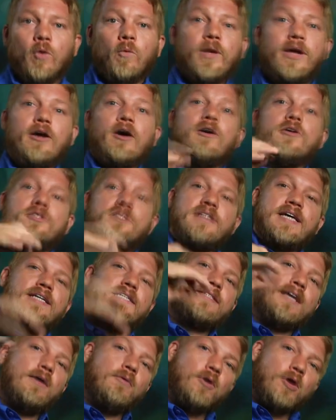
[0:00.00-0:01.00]
We call
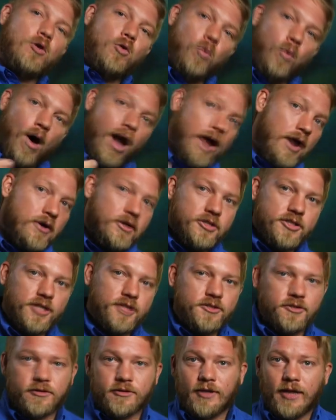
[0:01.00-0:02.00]
states that require an
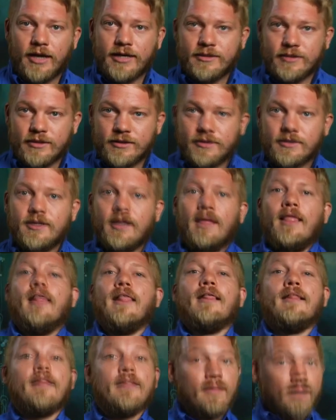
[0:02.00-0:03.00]
adjuster's license
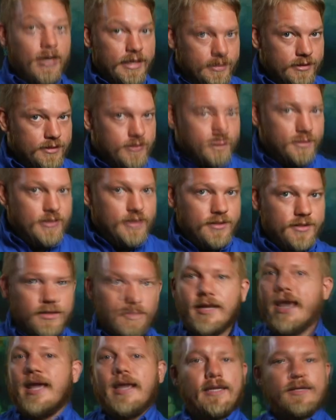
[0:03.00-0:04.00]
licensing
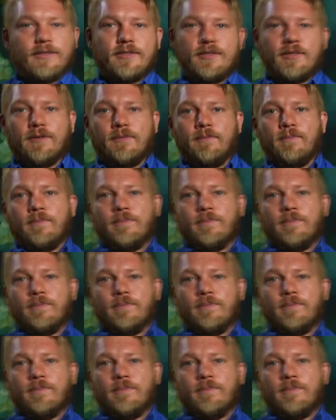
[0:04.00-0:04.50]
states.